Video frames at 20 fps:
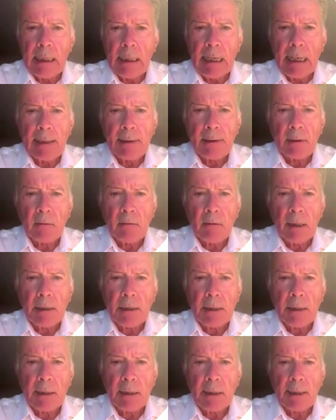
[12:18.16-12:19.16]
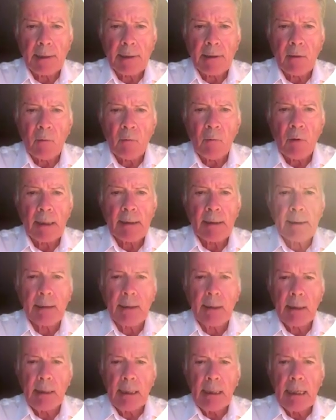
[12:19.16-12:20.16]
And the question is, what
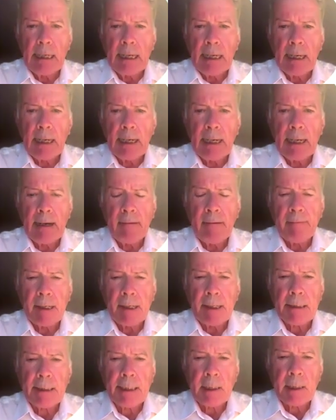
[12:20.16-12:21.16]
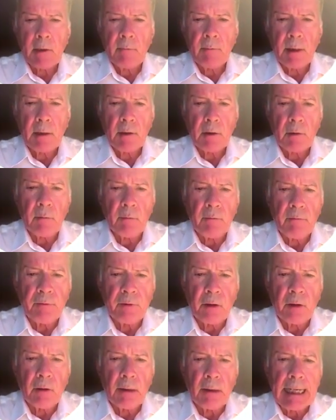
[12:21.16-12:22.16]
affects the endometrium?
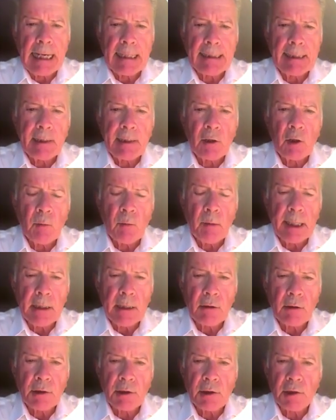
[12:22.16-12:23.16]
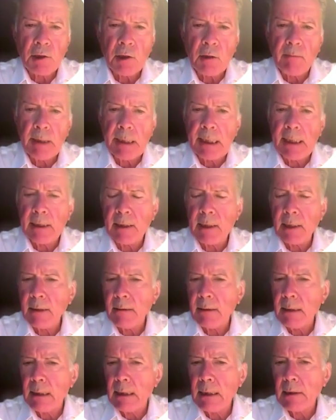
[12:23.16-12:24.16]
For adenomyosis, the
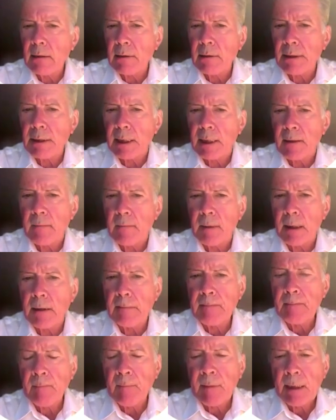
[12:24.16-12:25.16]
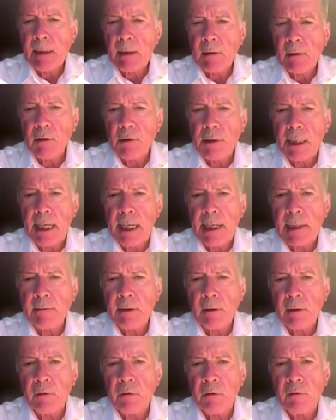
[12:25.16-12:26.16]
mechanism is the same, and those are
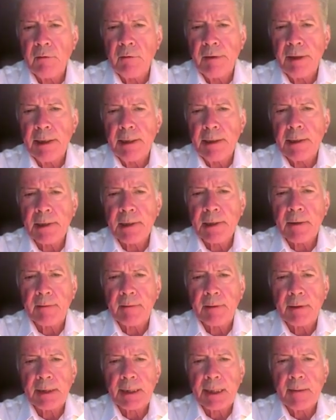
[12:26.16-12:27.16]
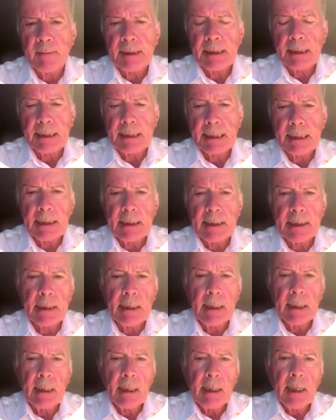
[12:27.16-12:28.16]
actually two variants of the same disease.
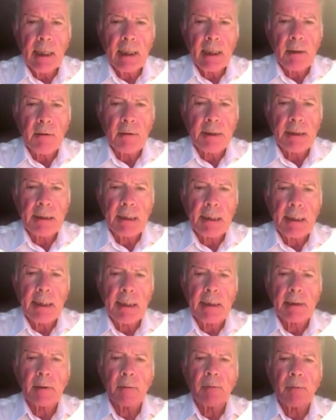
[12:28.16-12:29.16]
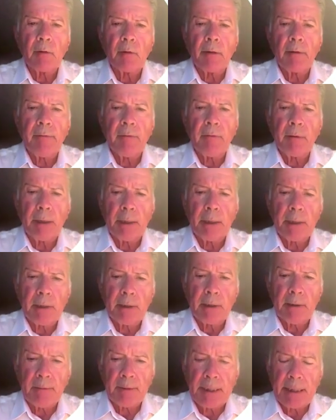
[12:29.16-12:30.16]
And you see here the
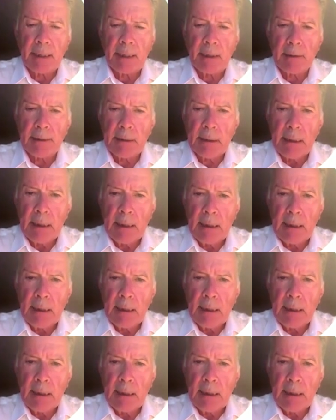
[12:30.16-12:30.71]
proliferation of cells